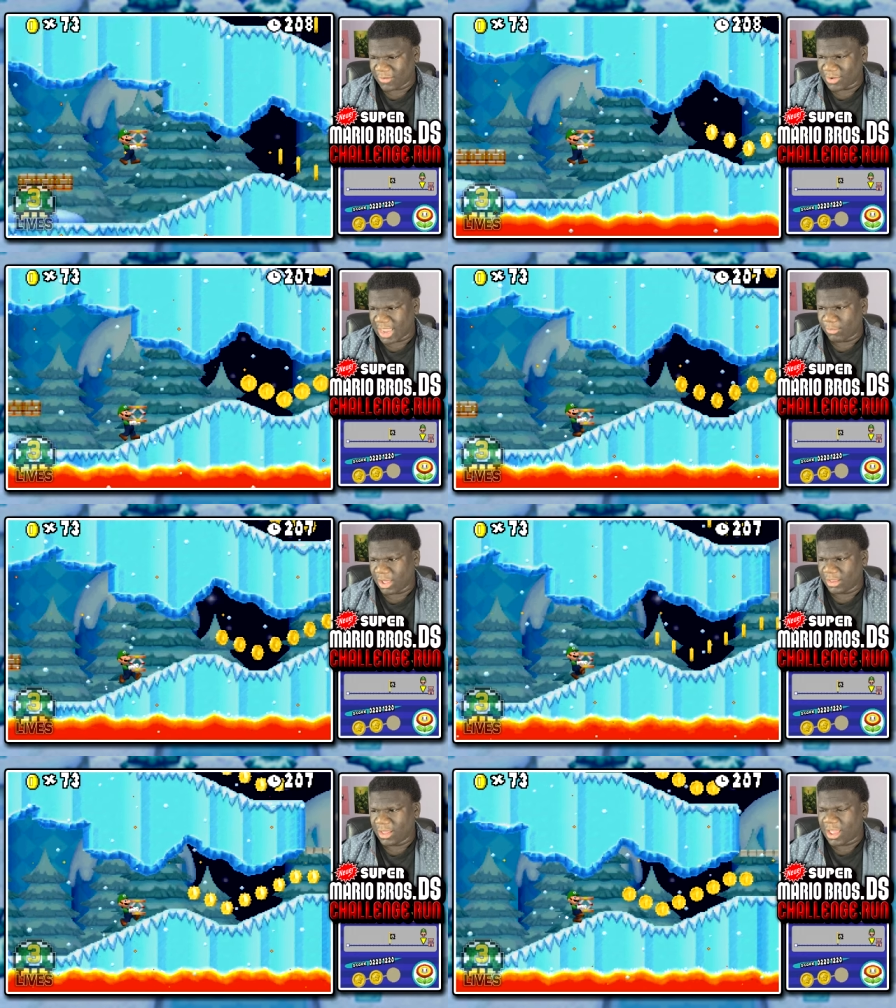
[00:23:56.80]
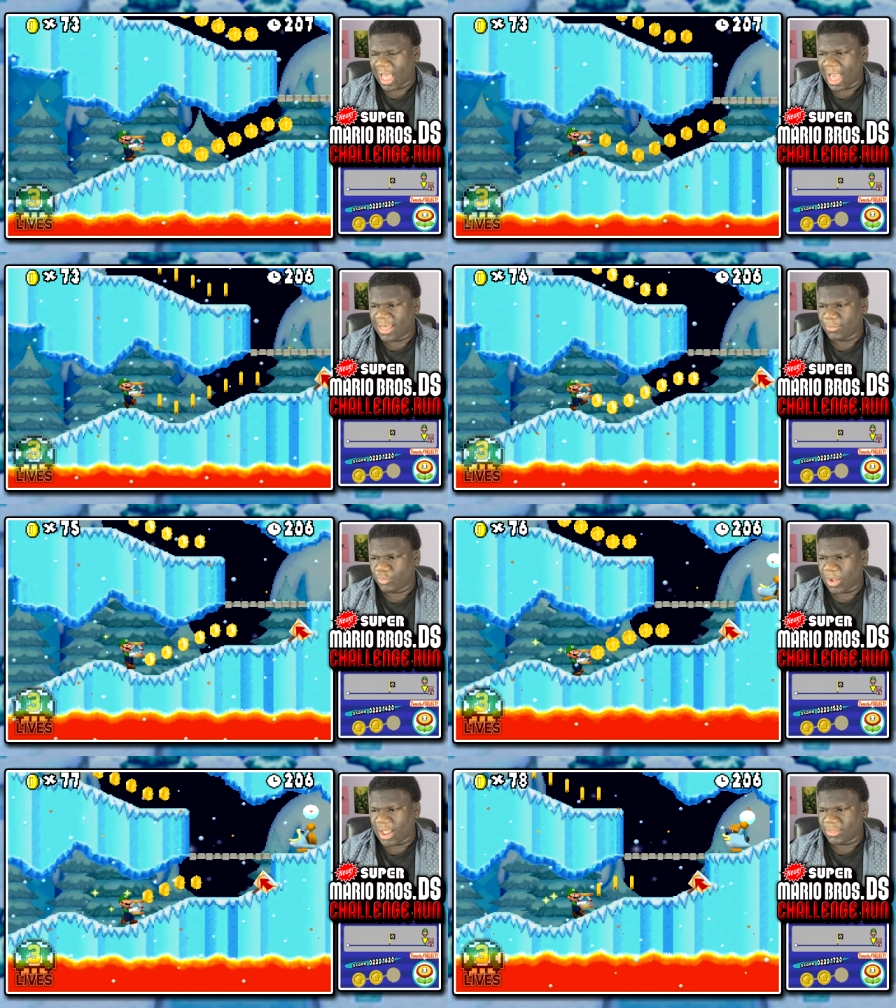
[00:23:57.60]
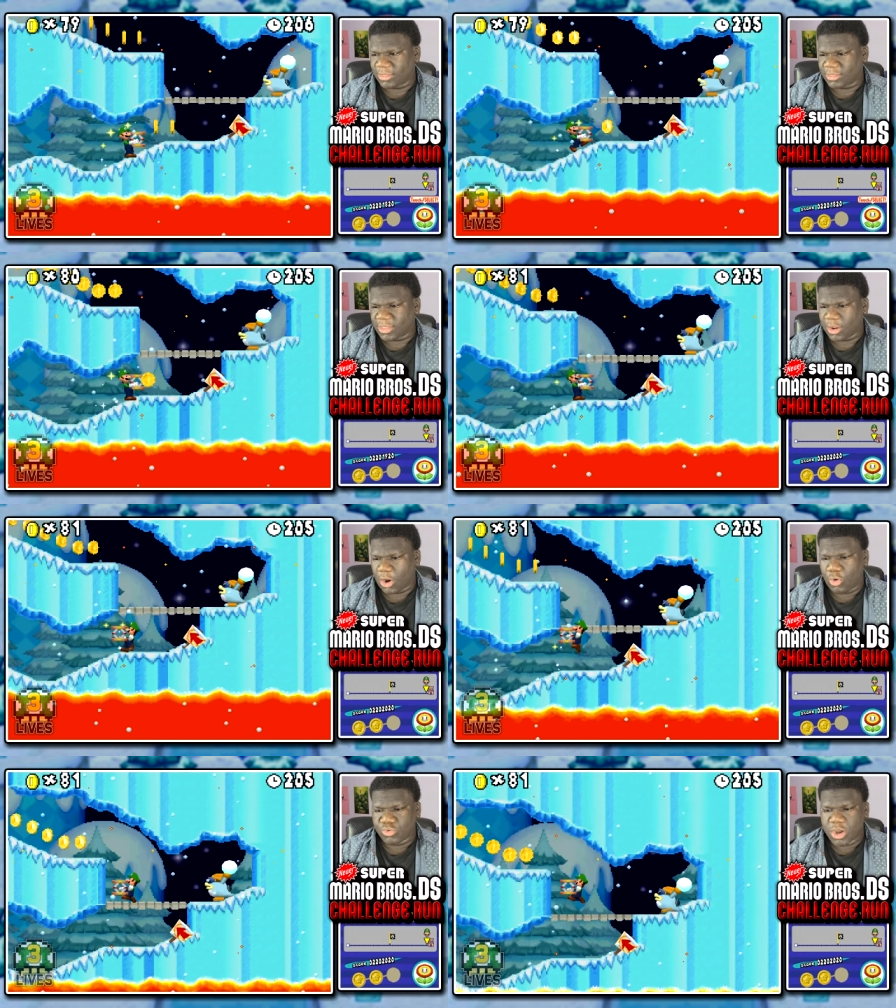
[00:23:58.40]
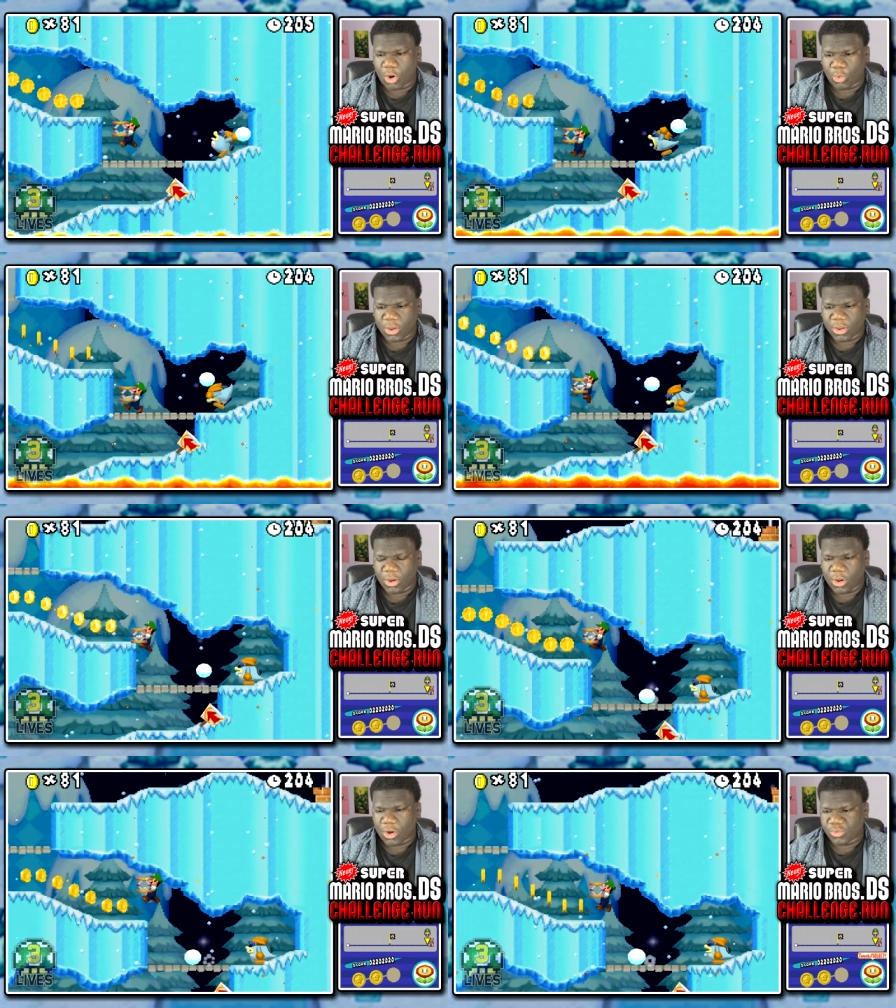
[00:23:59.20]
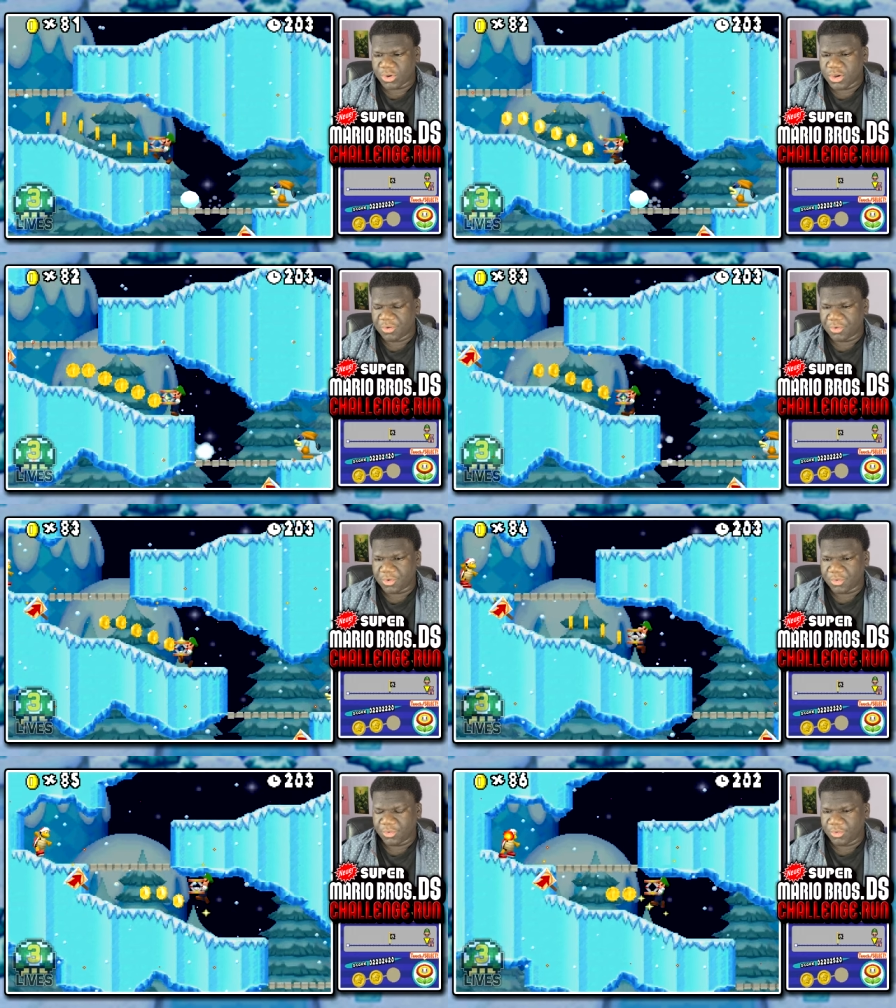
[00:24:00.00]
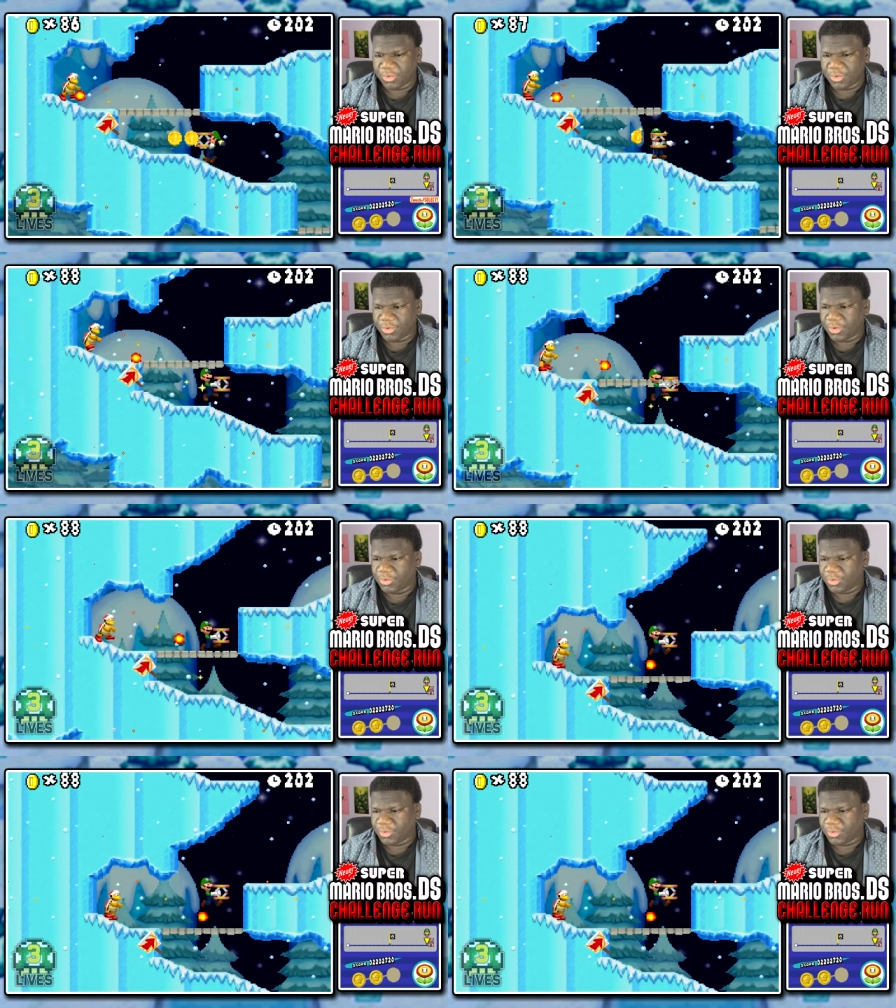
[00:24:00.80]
Okay, well... This... Oh, no. Oh, no, no, no, no, no,